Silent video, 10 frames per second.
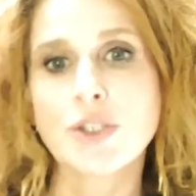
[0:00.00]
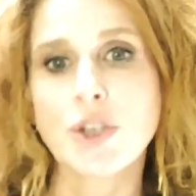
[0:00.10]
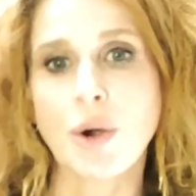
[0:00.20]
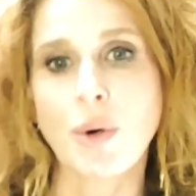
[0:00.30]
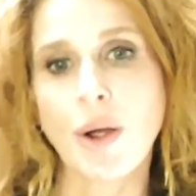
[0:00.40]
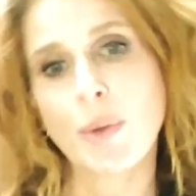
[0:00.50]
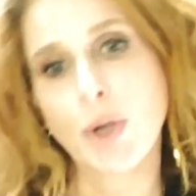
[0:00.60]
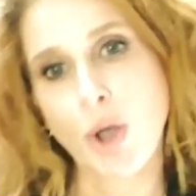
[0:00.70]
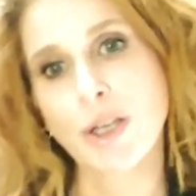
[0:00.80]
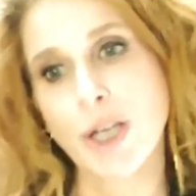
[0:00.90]
So we
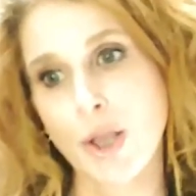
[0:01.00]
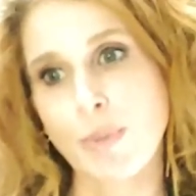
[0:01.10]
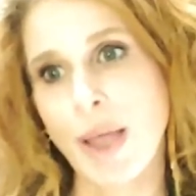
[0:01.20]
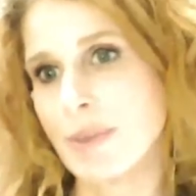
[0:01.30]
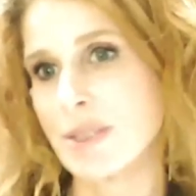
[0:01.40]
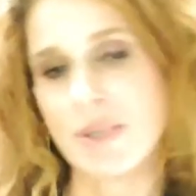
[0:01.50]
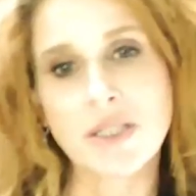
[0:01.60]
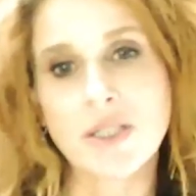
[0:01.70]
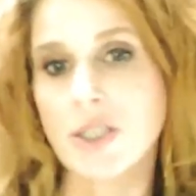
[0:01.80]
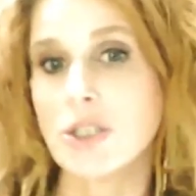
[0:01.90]
call it colorblind, which
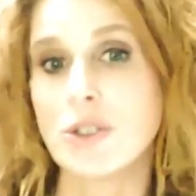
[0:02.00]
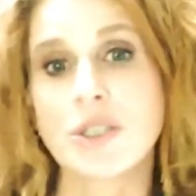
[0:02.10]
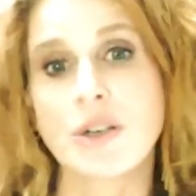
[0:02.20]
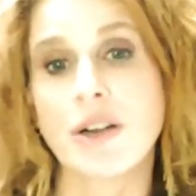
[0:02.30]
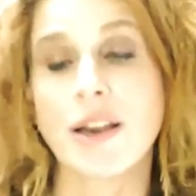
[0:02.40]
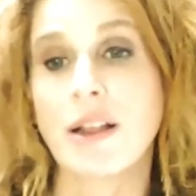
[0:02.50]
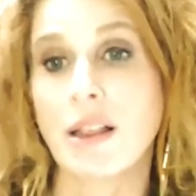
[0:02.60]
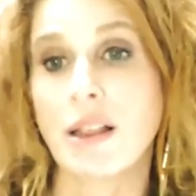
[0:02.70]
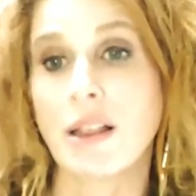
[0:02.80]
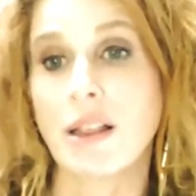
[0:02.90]
means you can use it on any
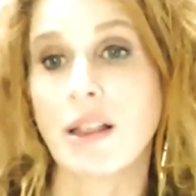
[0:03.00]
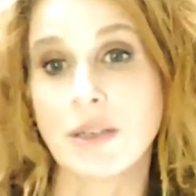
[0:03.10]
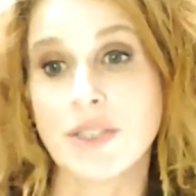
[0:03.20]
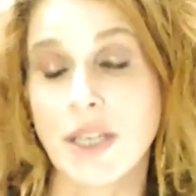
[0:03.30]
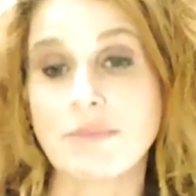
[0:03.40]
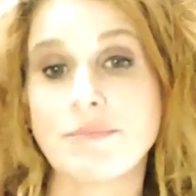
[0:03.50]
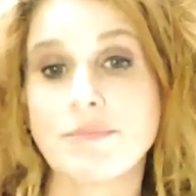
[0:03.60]
color of skin.